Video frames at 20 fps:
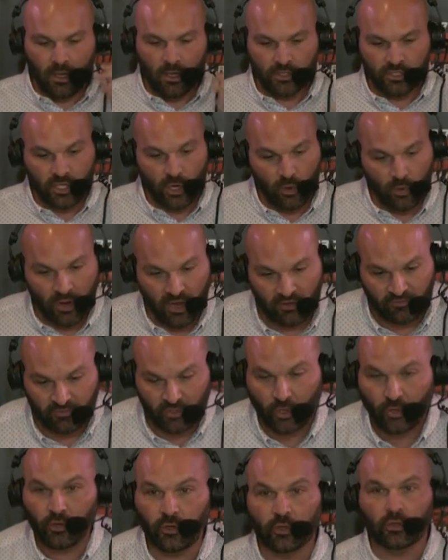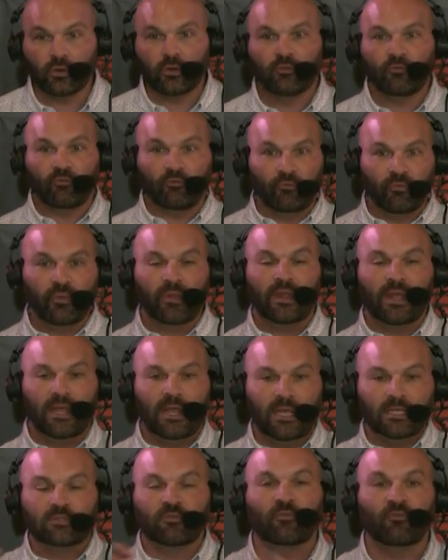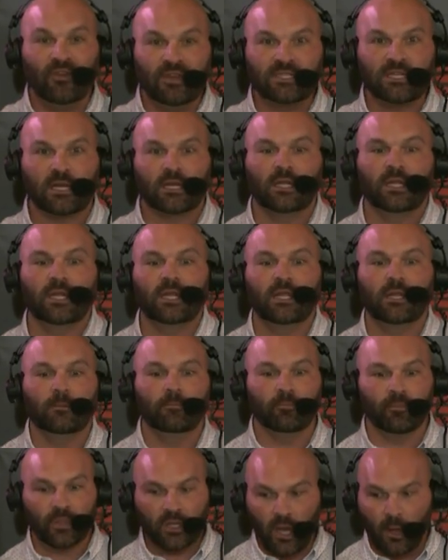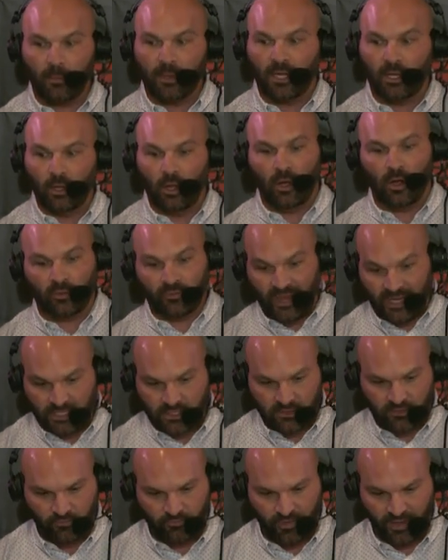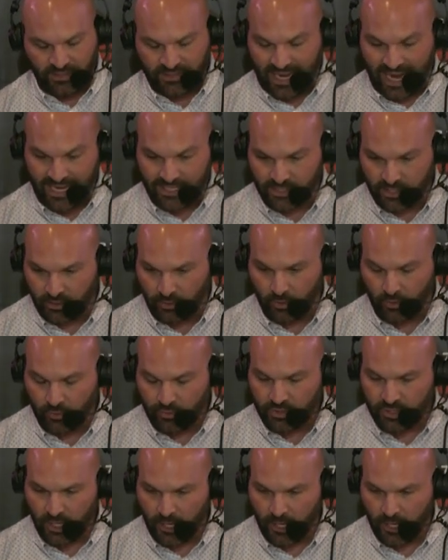So if Turner is physically coming along, that's fantastic news.